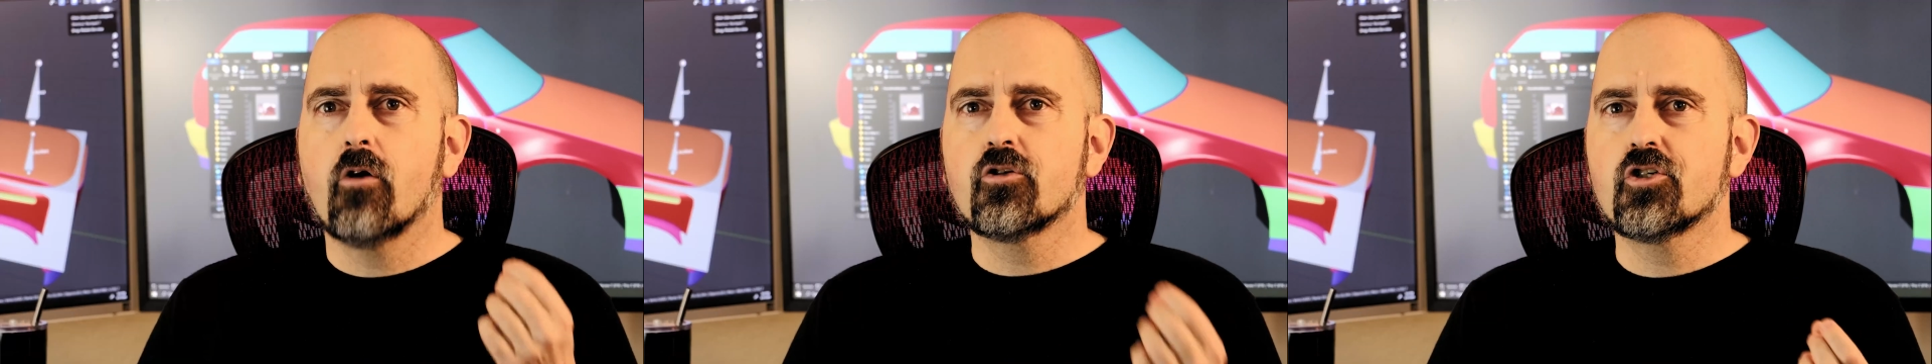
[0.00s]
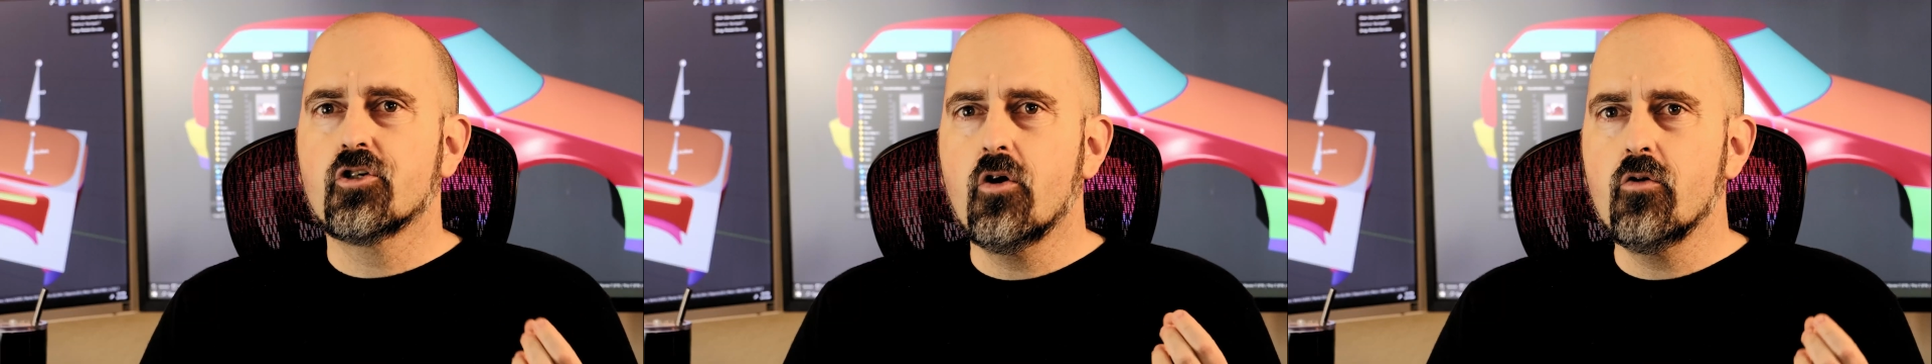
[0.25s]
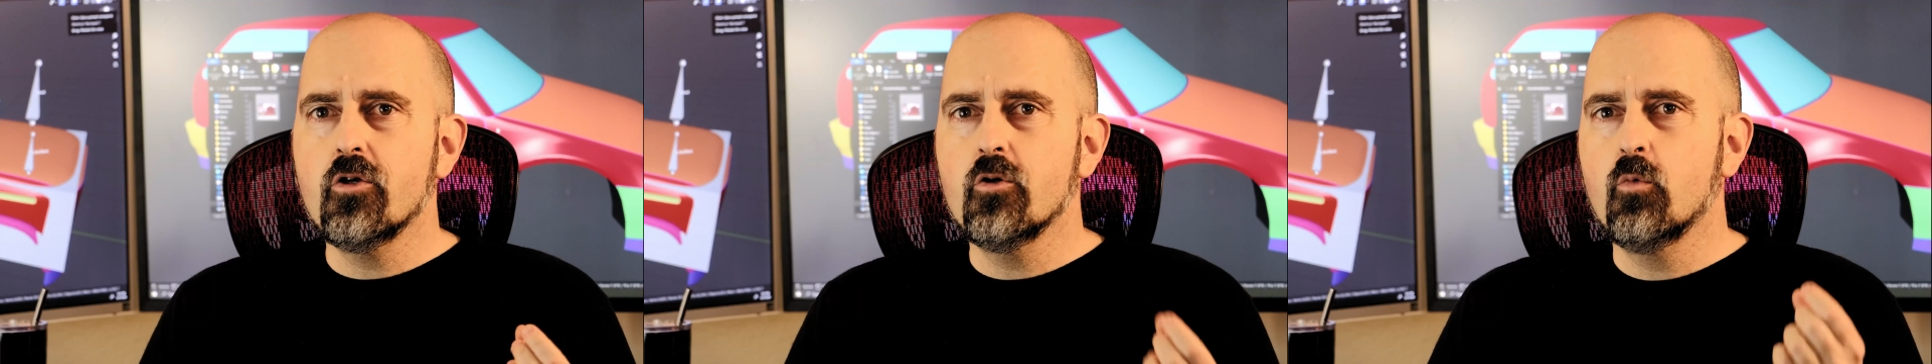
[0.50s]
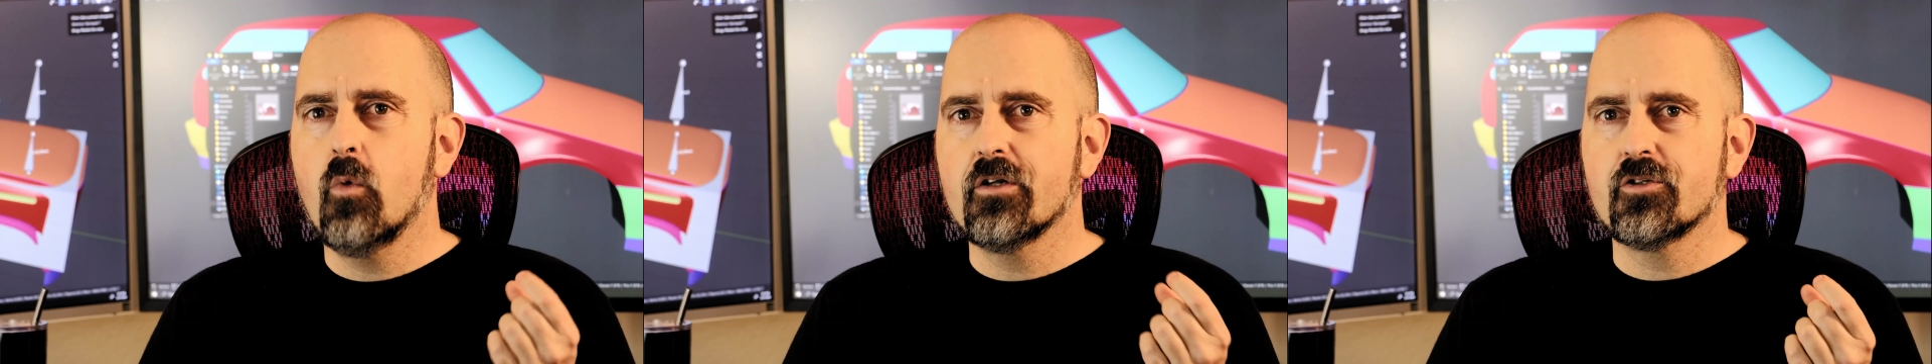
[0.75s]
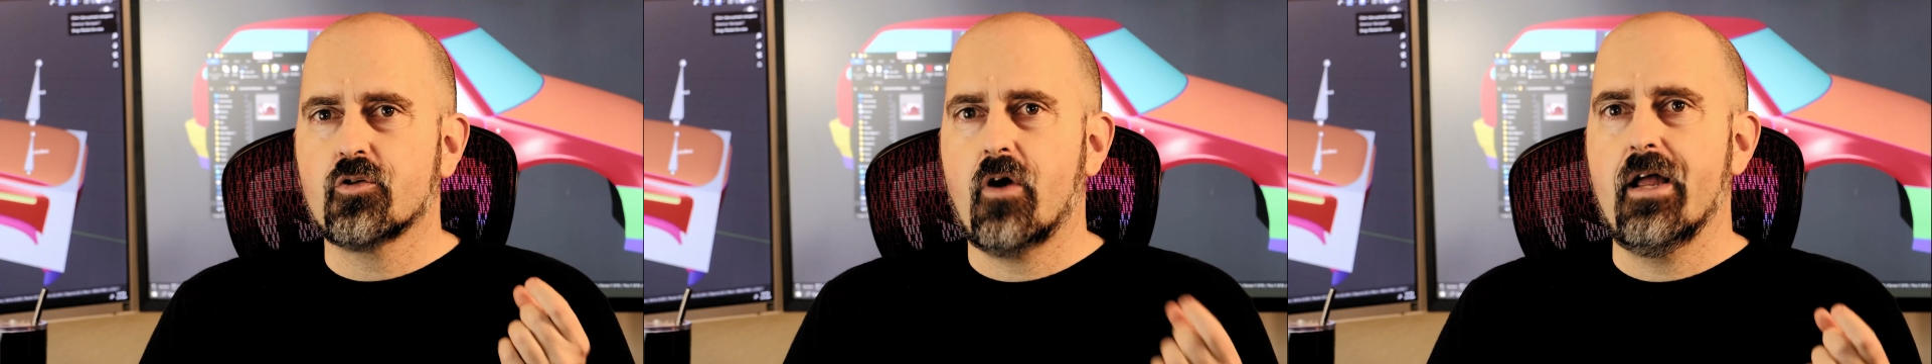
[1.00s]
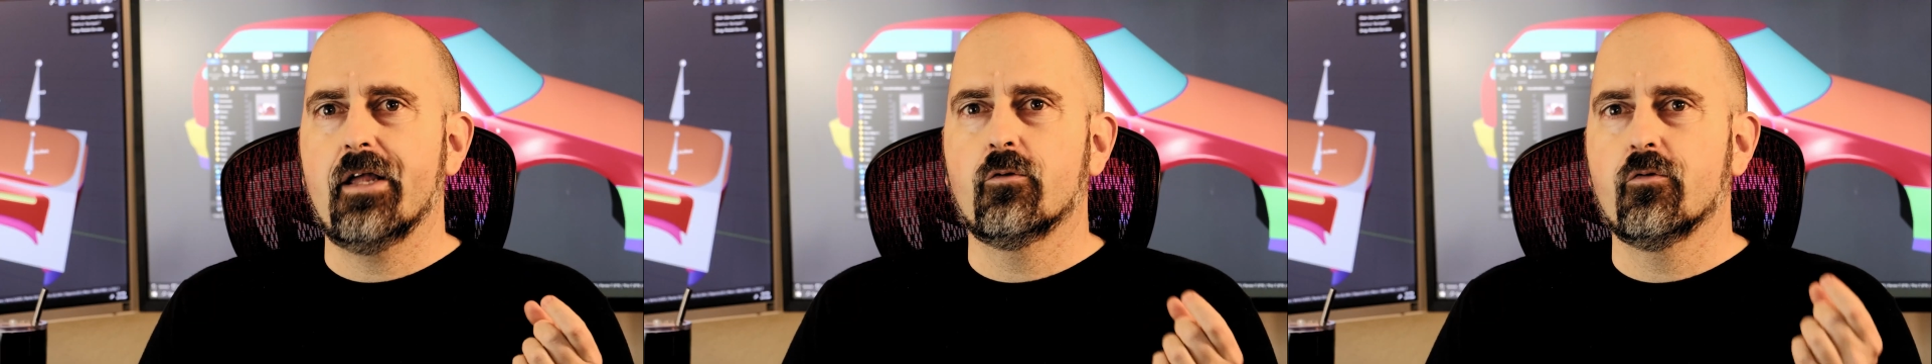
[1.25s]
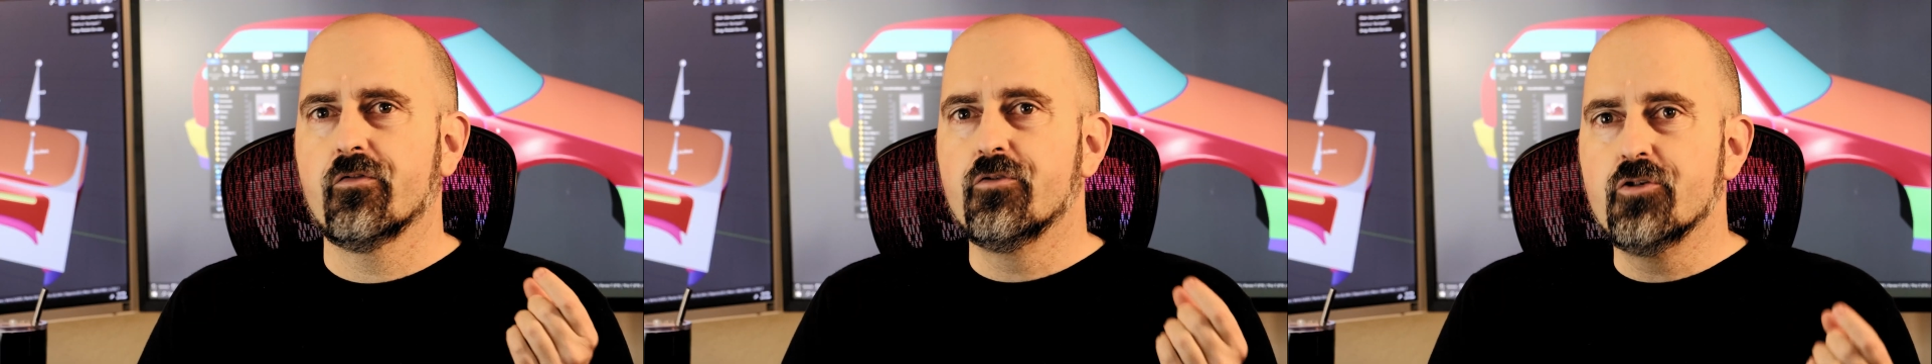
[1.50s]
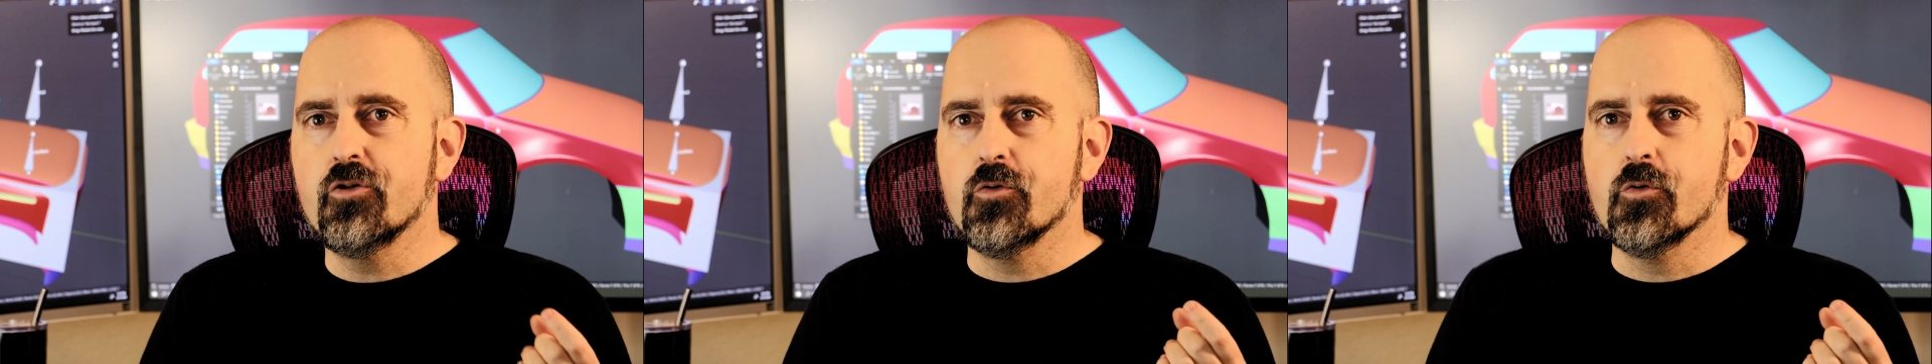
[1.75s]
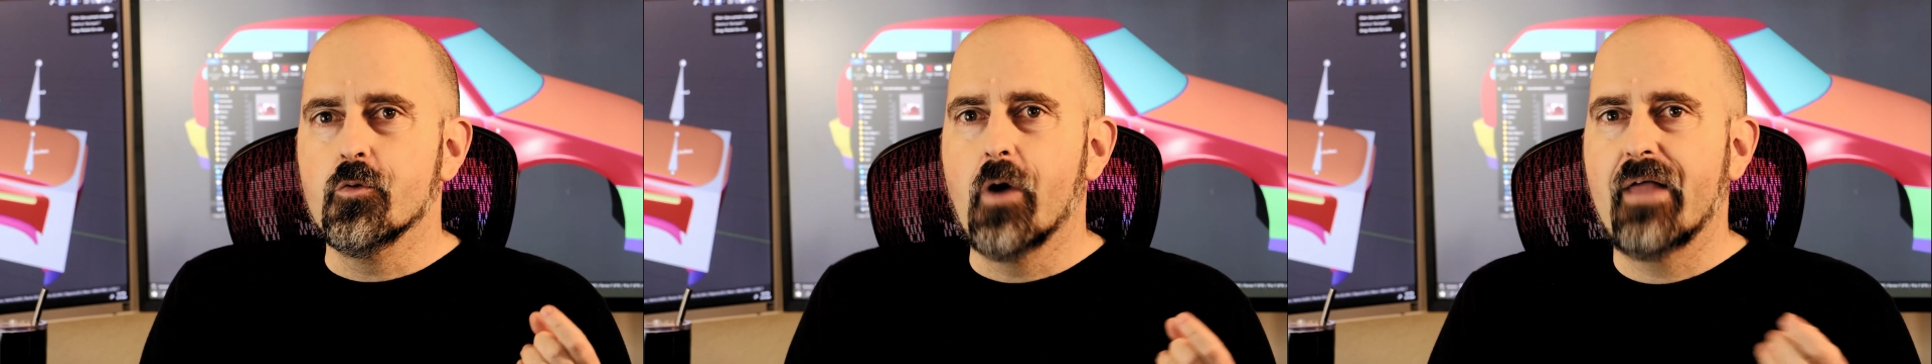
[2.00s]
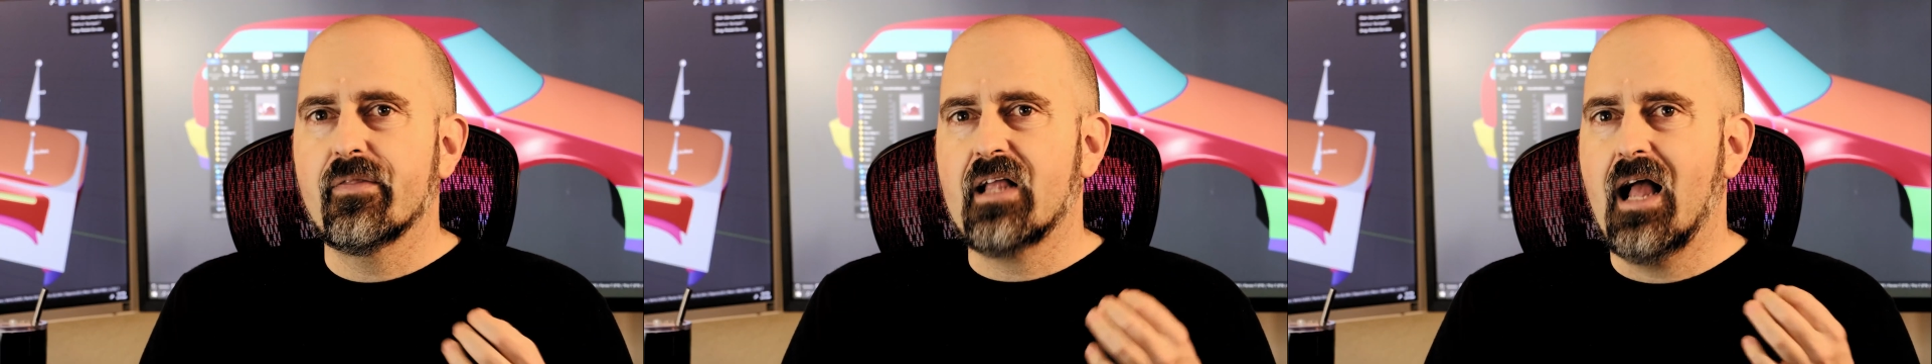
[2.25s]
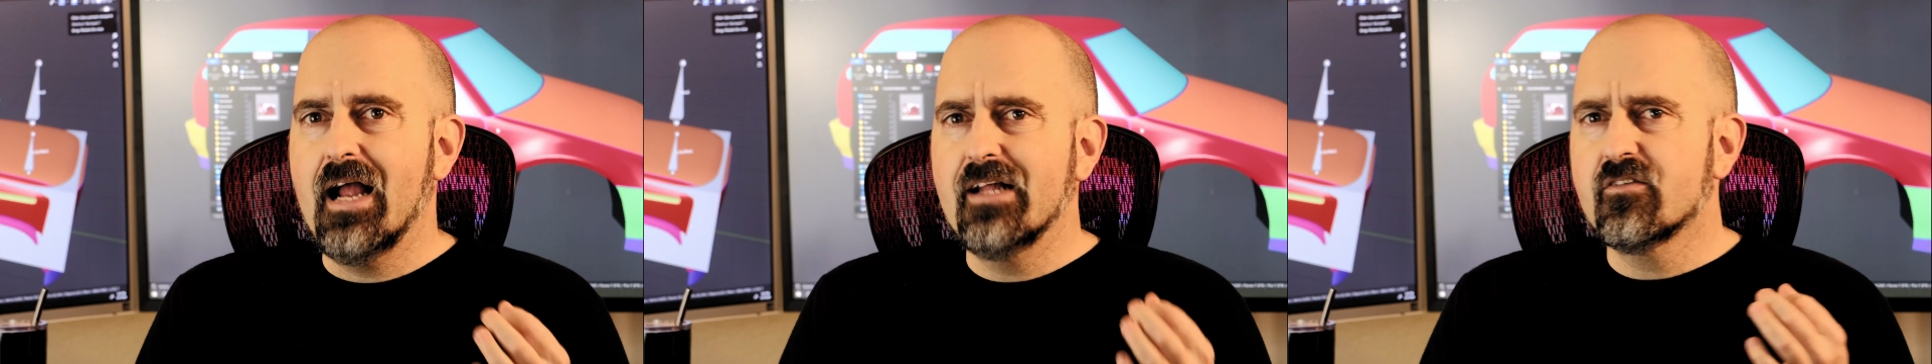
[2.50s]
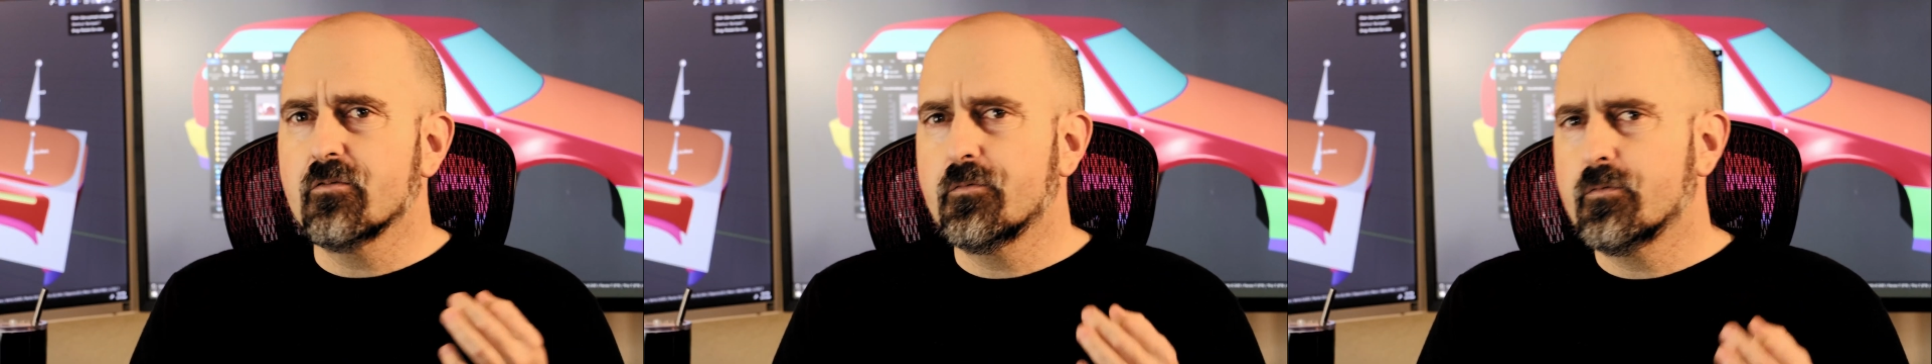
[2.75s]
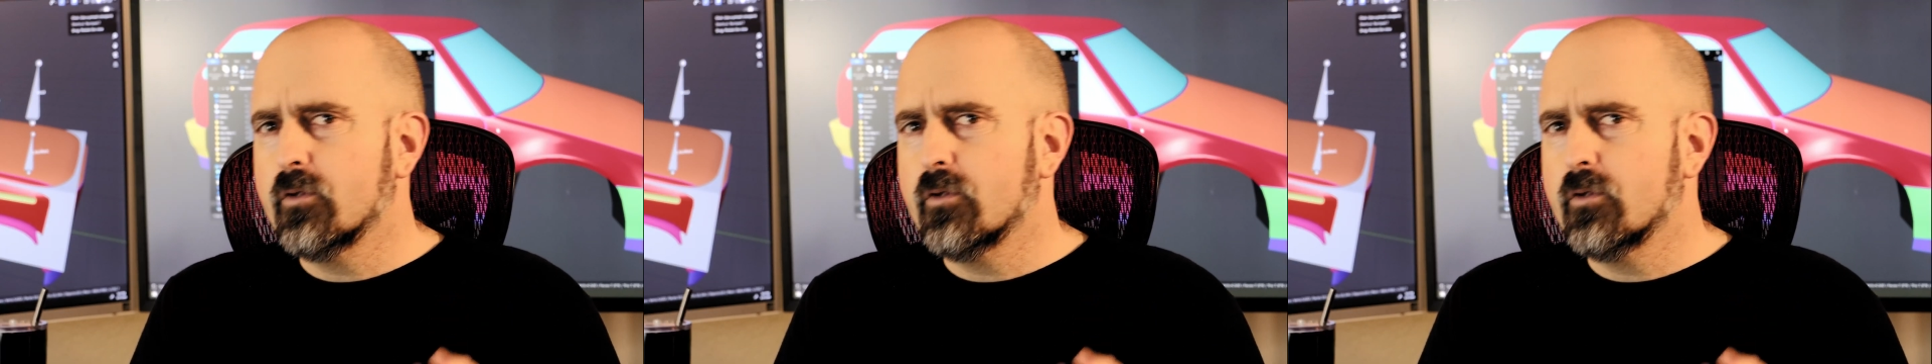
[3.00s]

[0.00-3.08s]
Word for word: I'll show you what triangles do and the kinds of